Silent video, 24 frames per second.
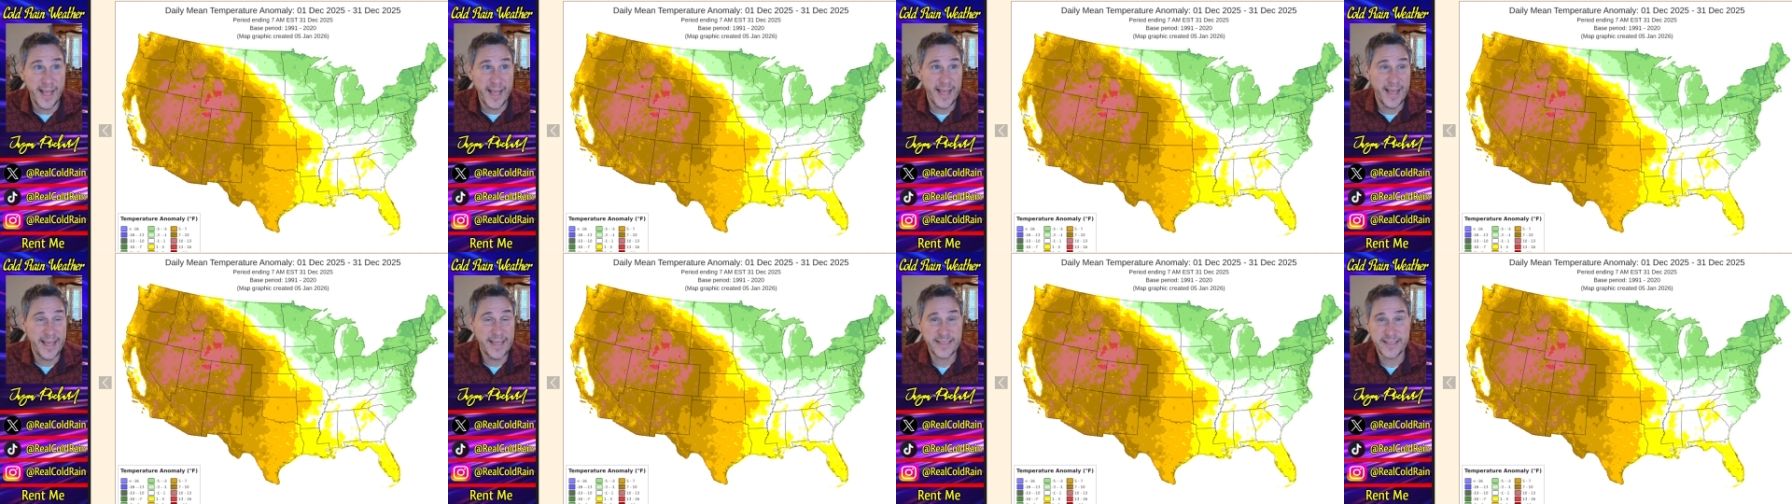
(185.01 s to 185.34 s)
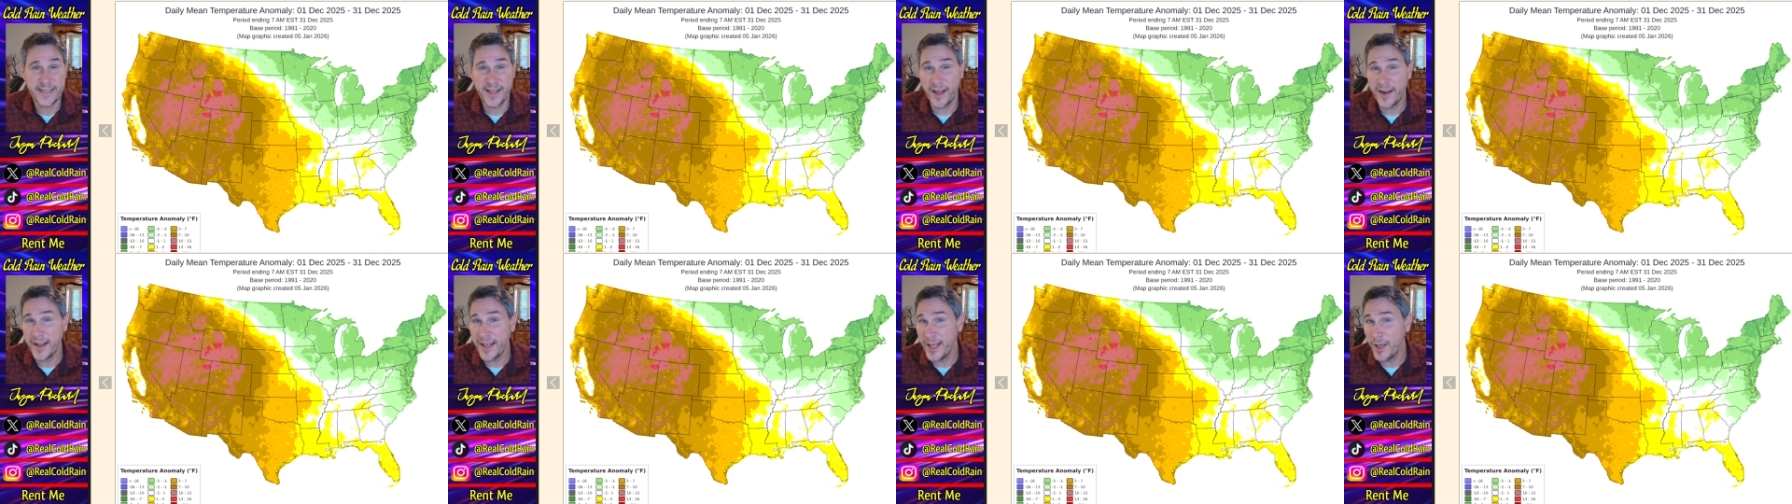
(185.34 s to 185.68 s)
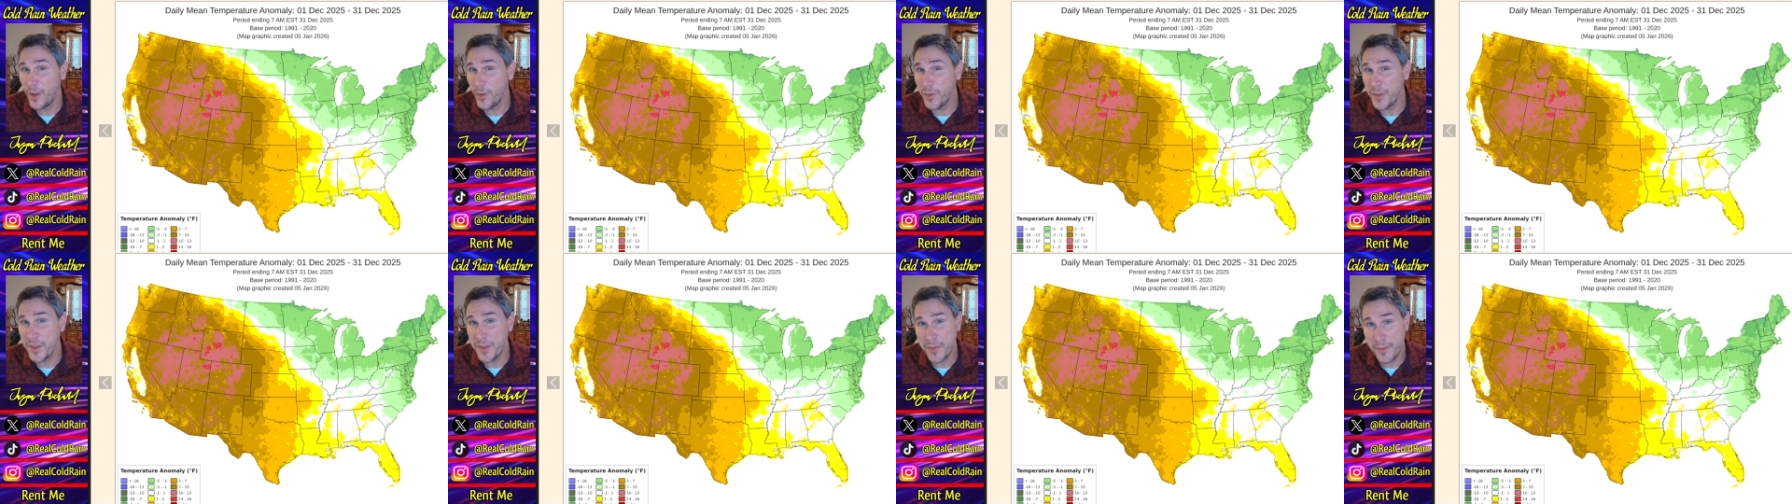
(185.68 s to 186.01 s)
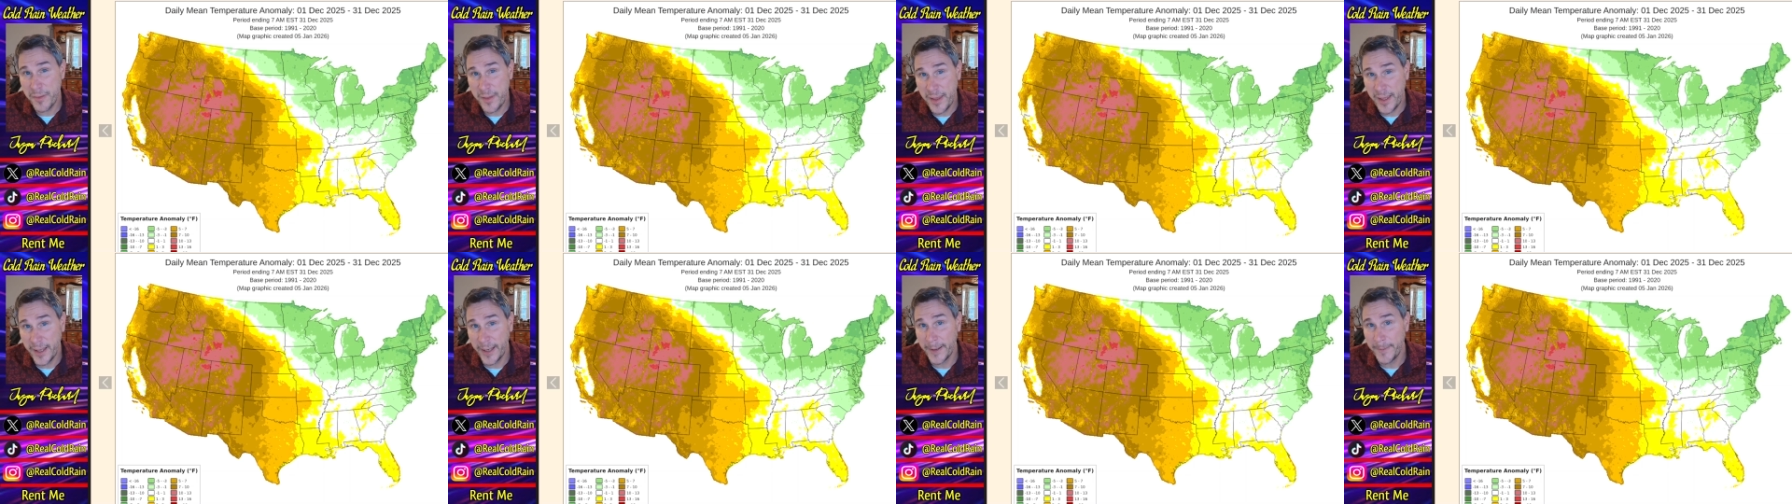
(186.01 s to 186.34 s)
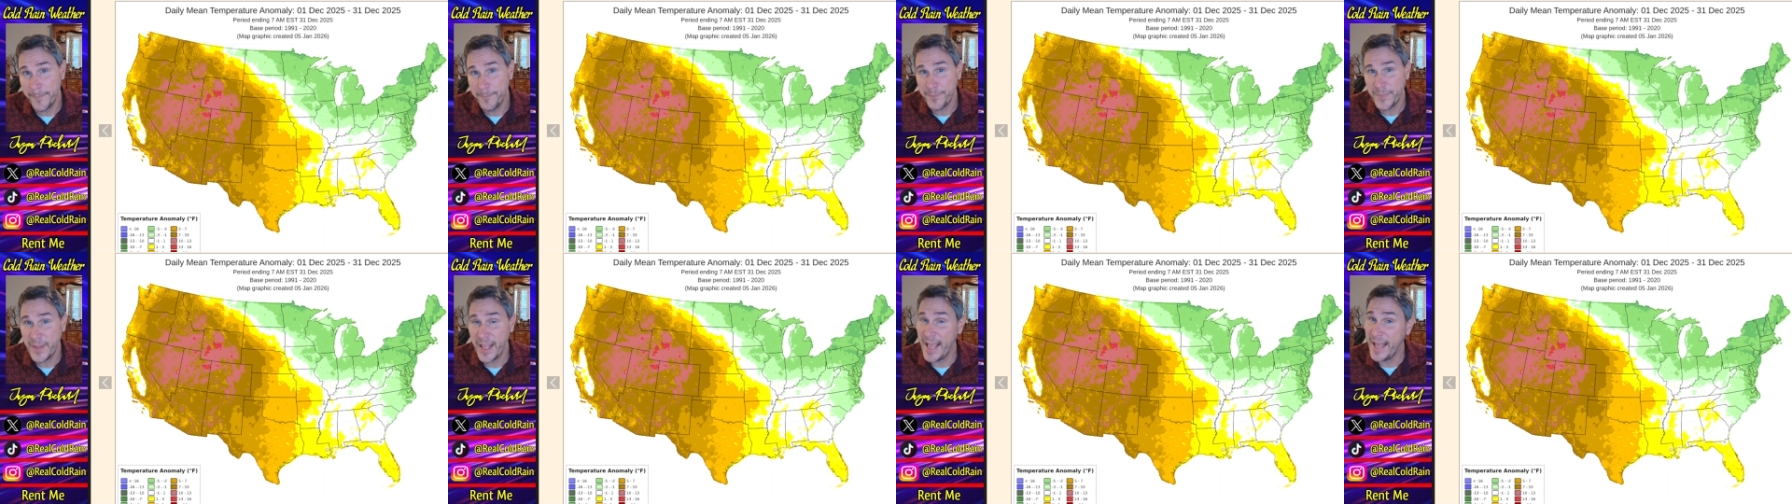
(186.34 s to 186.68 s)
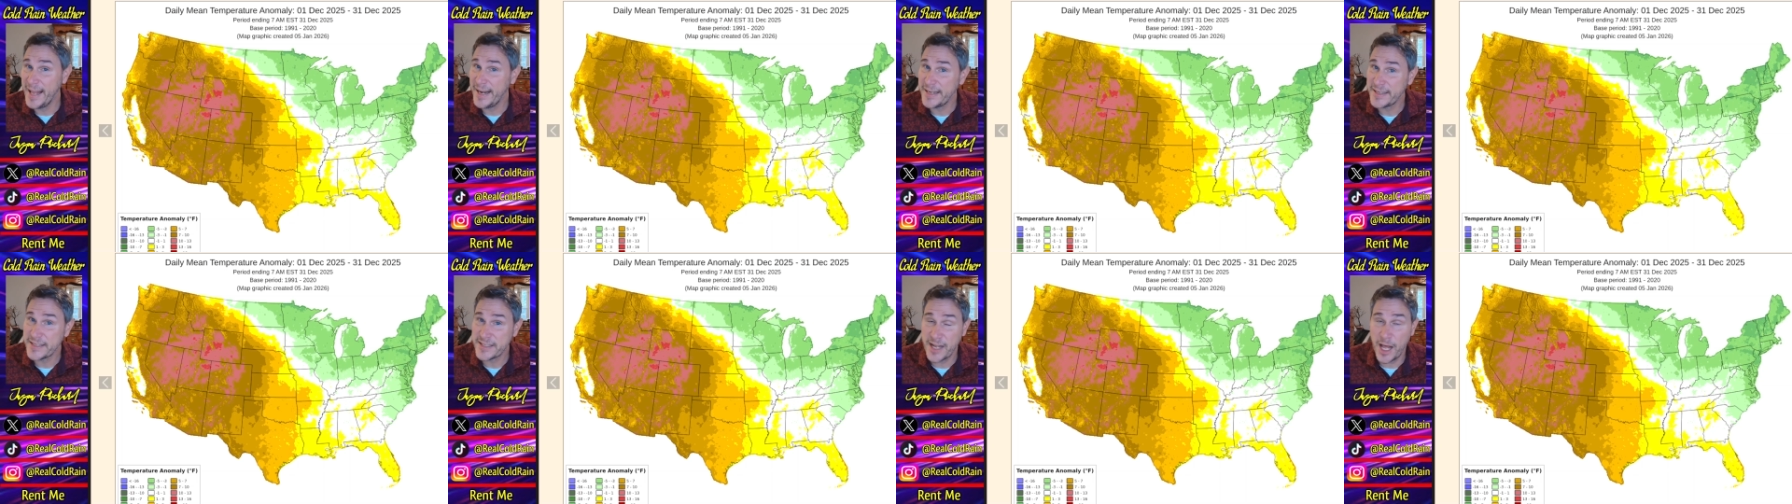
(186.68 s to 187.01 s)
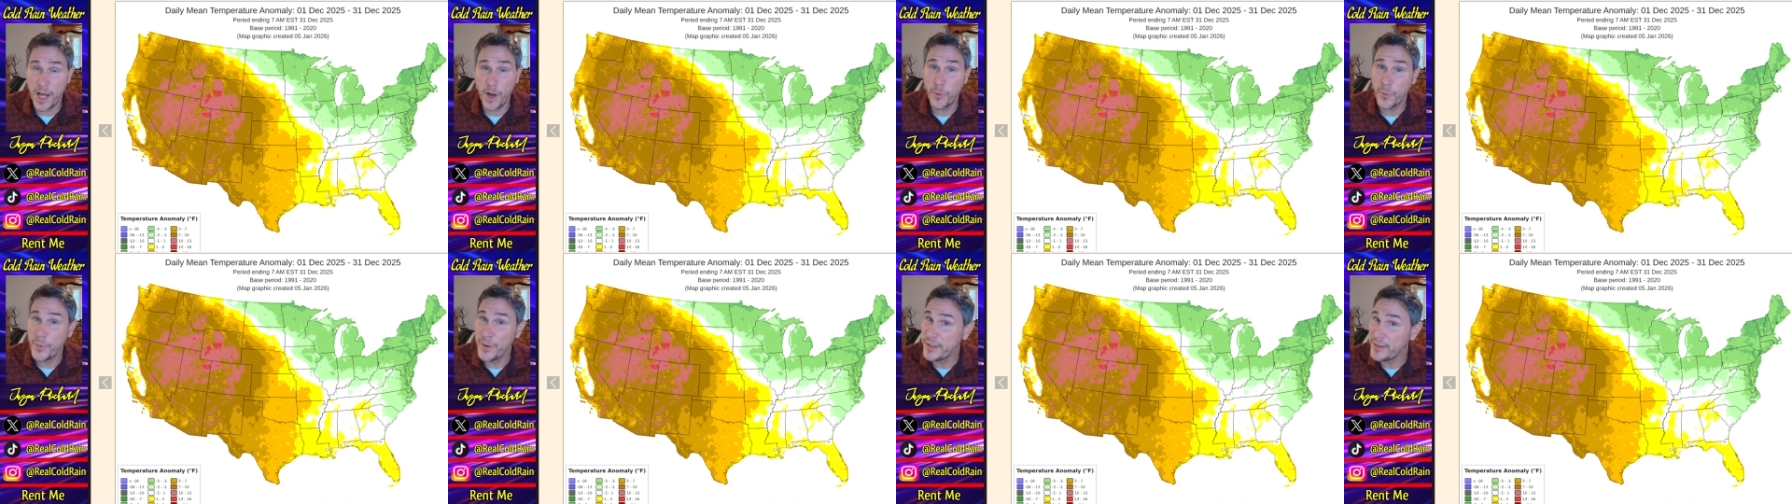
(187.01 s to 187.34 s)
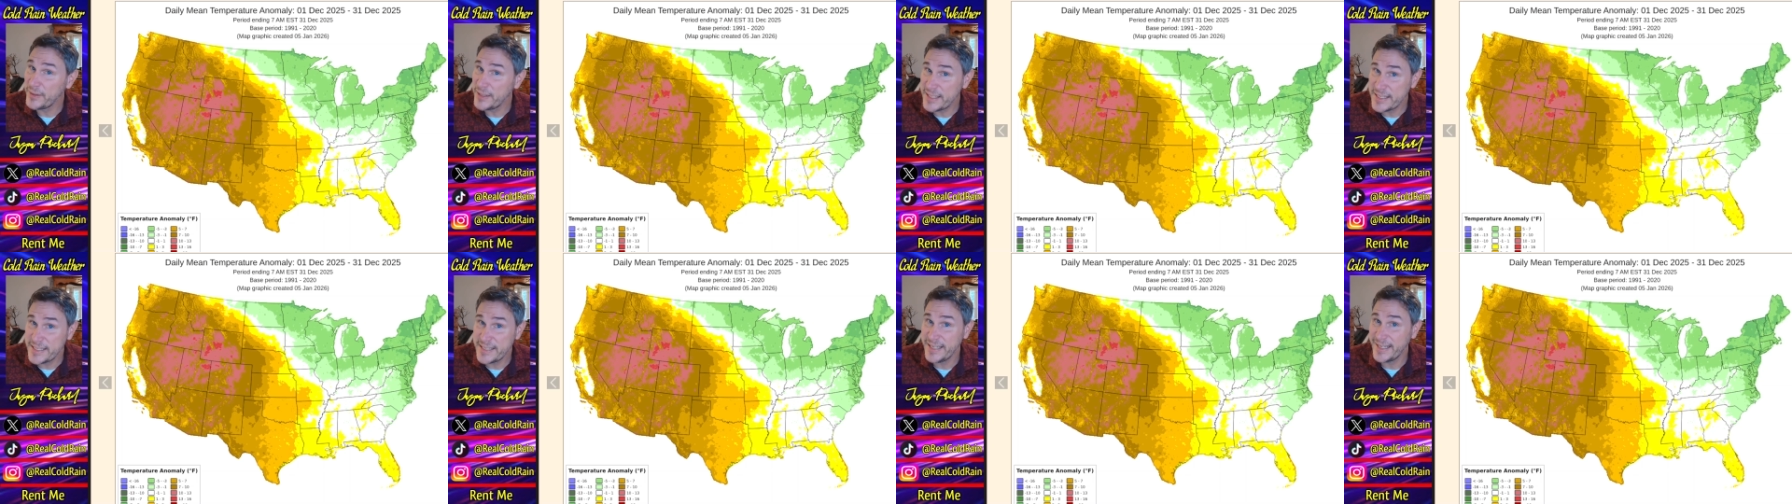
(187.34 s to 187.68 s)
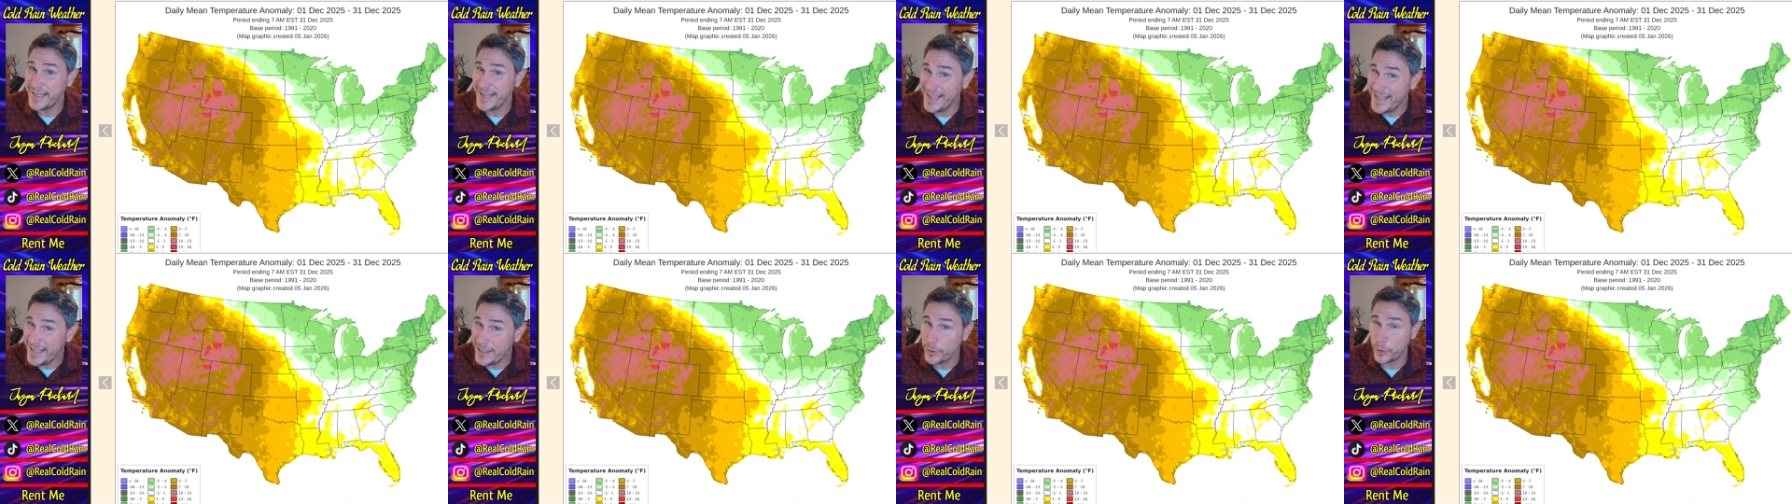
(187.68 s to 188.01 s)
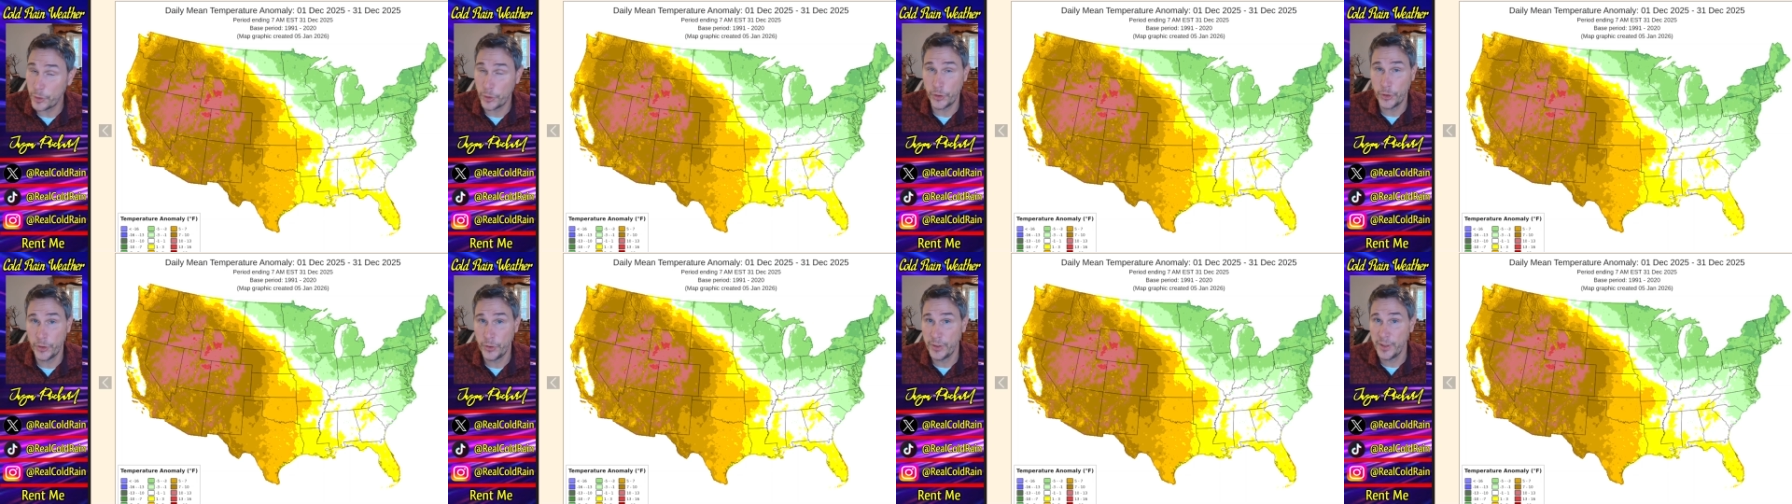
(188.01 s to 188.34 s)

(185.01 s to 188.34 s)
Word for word: is not a healthy thing. And it's not realistic either.